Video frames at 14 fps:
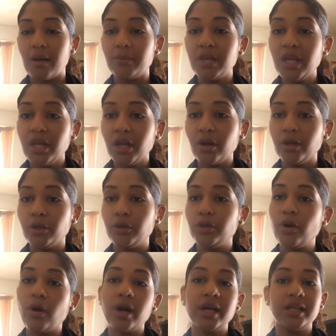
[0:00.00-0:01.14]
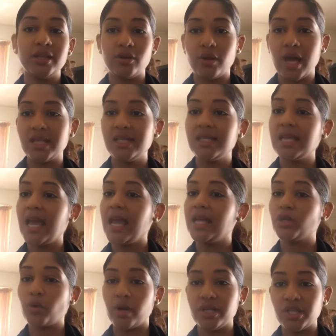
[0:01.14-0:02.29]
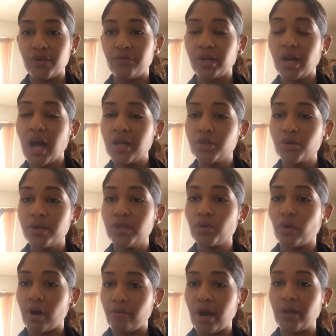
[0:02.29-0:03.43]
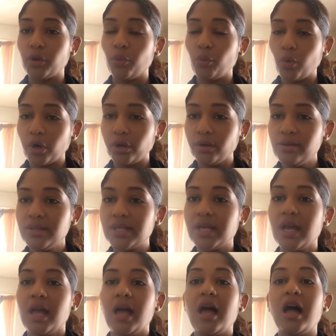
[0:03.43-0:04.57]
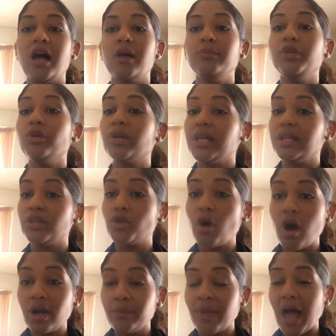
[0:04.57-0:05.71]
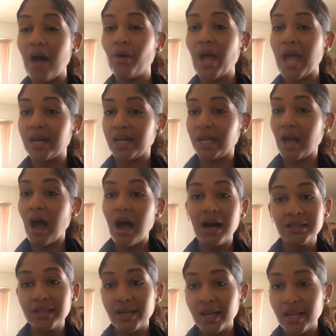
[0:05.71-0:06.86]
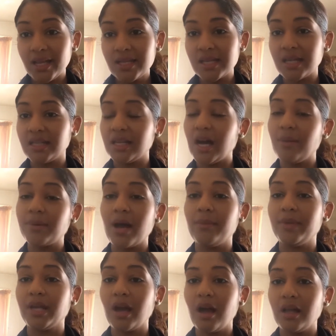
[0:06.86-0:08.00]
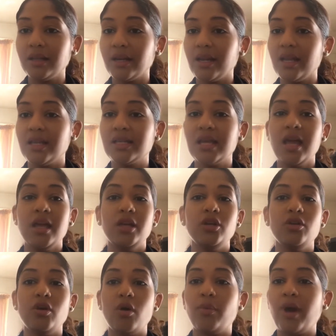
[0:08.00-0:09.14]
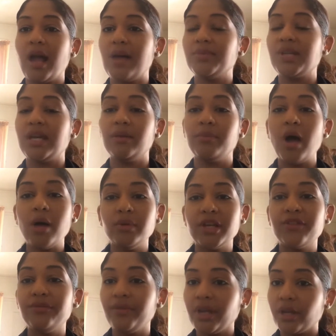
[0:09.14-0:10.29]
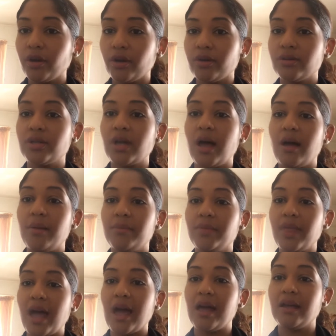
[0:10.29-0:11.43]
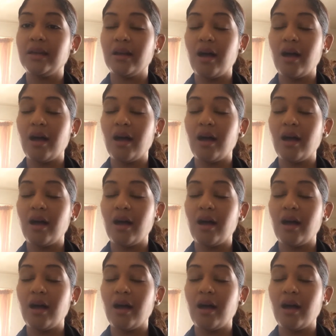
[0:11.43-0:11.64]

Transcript: here in New York, in the United States, or in different countries or around the world. You can talk about any holidays, any upcoming holidays, perhaps any public figures that,